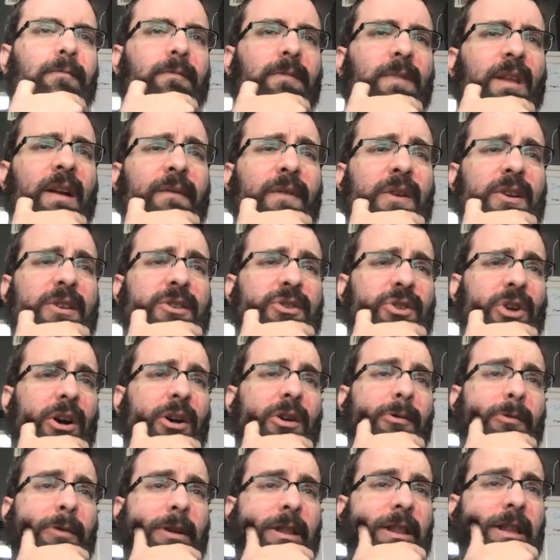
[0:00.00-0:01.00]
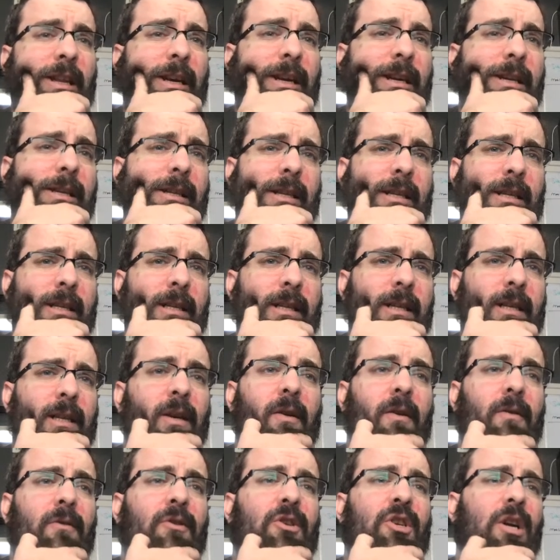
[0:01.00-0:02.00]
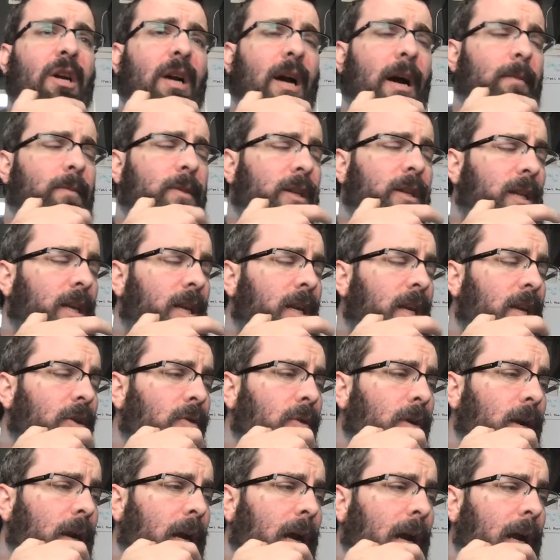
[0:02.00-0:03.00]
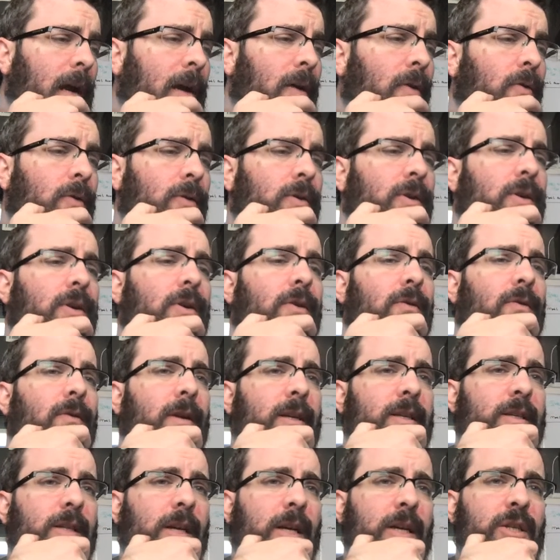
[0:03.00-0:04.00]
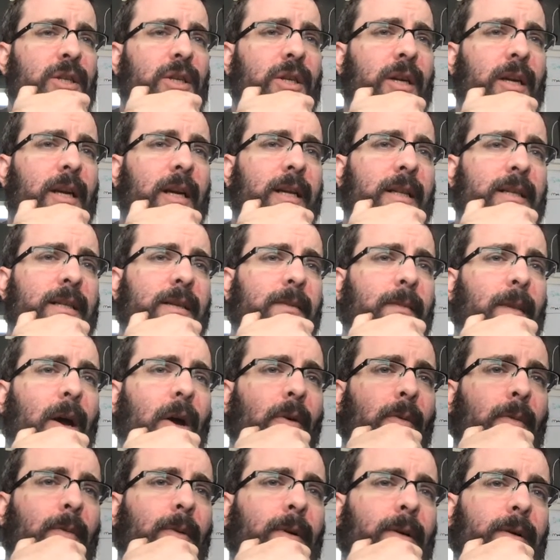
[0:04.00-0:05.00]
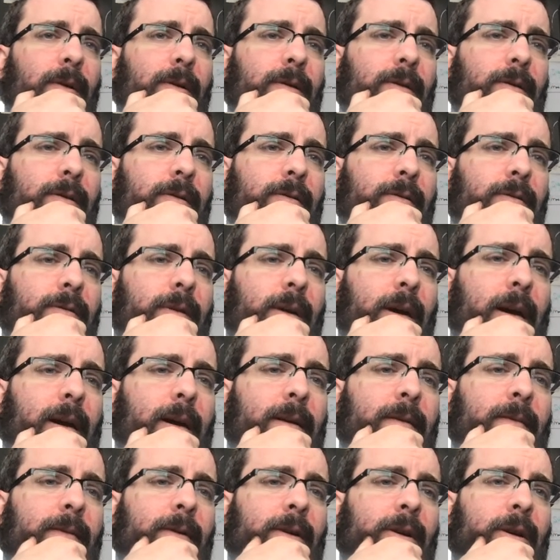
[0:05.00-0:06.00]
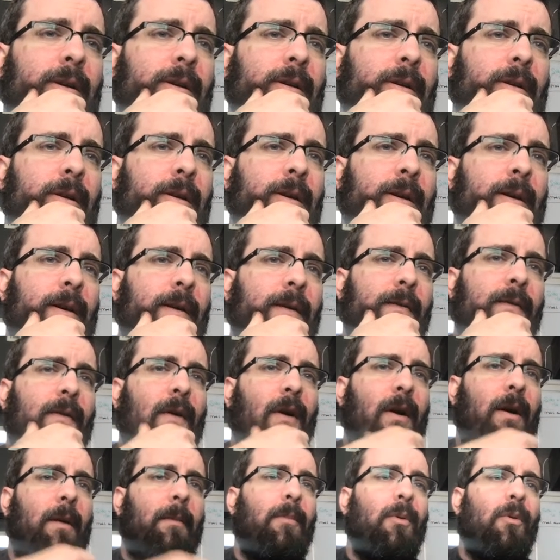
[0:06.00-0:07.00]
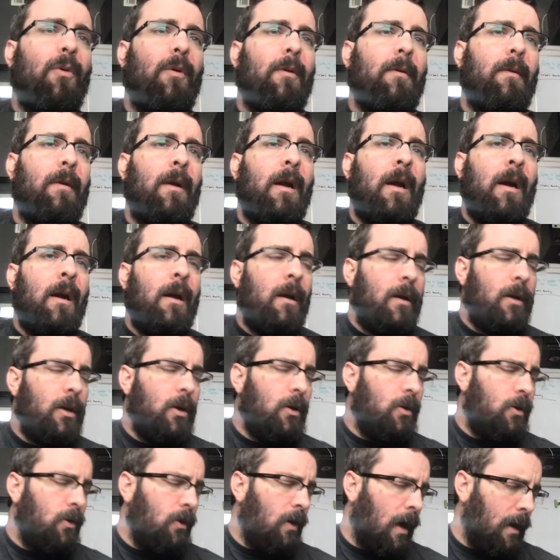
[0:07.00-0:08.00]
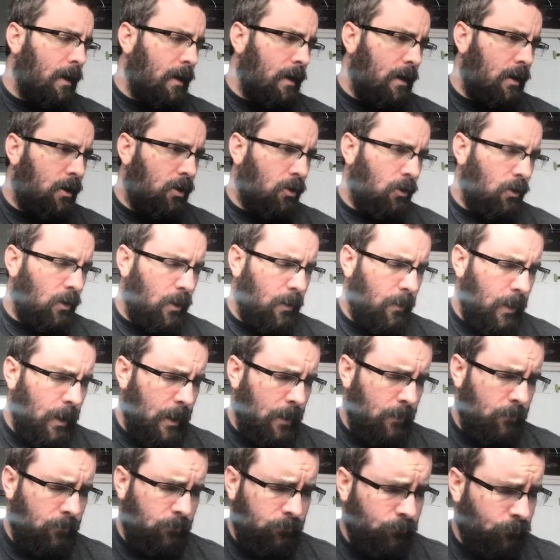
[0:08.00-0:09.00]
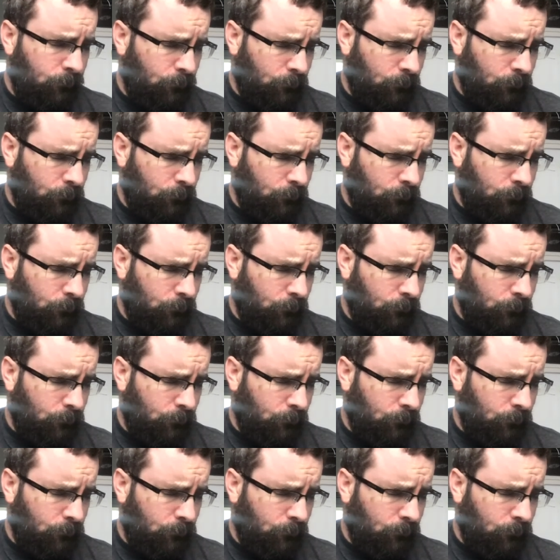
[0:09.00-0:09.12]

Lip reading: If you struggle with these, you should come to the Q&A or tutoring session and get some help. Okay. Very important. You do not need to turn them in.